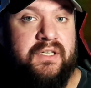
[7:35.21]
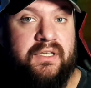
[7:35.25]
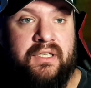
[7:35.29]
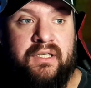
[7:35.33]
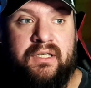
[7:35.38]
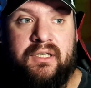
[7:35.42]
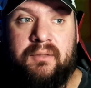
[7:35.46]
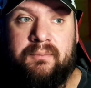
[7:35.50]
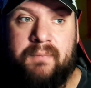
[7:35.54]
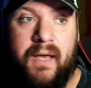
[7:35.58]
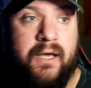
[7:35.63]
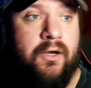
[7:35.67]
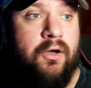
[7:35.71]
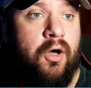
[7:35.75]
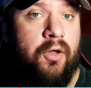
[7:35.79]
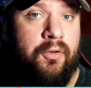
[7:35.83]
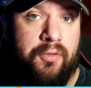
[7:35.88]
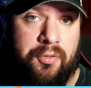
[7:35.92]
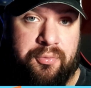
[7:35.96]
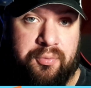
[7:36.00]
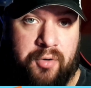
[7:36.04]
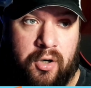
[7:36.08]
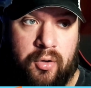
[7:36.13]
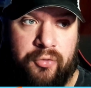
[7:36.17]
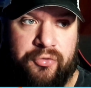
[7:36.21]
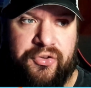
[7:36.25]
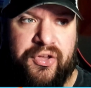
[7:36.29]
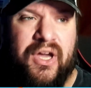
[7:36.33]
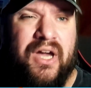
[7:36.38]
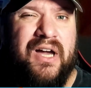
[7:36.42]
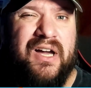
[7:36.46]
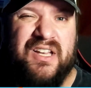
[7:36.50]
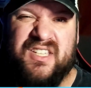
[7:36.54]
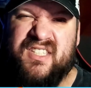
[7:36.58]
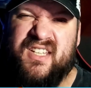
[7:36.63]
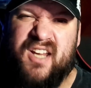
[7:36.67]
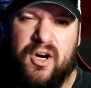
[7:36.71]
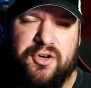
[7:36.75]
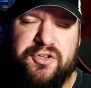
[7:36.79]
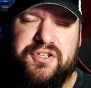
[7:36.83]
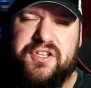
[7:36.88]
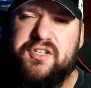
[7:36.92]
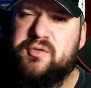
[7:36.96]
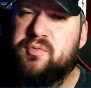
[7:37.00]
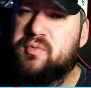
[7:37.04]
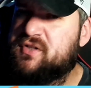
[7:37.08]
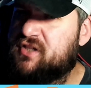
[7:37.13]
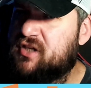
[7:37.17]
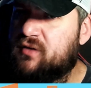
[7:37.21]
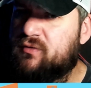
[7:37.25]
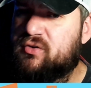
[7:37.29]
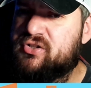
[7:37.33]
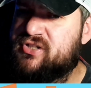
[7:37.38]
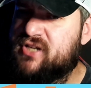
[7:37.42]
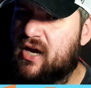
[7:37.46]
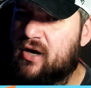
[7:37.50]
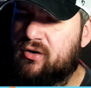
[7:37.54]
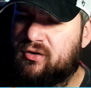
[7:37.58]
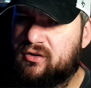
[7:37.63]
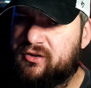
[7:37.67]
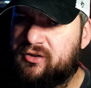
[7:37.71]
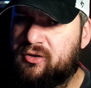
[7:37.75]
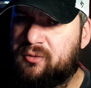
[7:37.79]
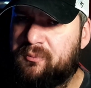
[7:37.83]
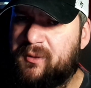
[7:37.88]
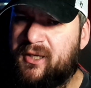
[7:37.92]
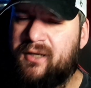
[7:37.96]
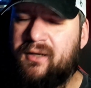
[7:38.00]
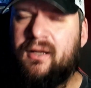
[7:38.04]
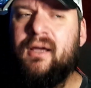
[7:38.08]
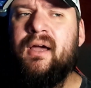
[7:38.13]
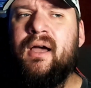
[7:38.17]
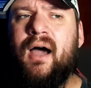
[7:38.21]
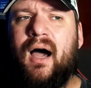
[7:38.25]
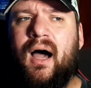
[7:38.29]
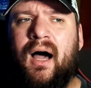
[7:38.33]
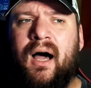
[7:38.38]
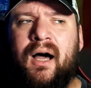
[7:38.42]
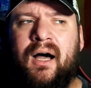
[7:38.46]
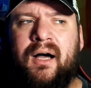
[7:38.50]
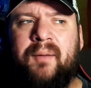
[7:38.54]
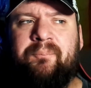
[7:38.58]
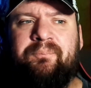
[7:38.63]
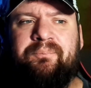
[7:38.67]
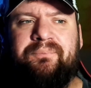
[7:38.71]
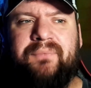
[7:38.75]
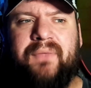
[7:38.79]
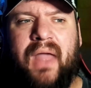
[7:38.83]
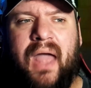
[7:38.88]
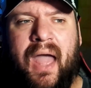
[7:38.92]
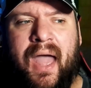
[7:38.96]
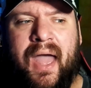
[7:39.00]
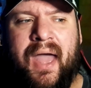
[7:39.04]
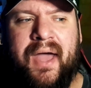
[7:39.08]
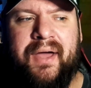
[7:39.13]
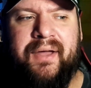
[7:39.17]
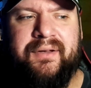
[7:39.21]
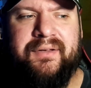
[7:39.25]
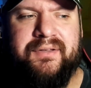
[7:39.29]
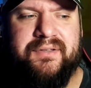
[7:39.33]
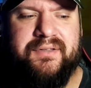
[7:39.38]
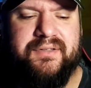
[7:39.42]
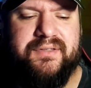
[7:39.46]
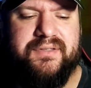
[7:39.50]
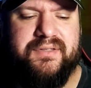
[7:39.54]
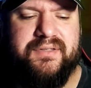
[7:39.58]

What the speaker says: He can make all the throws, stares his receivers down a little bit, and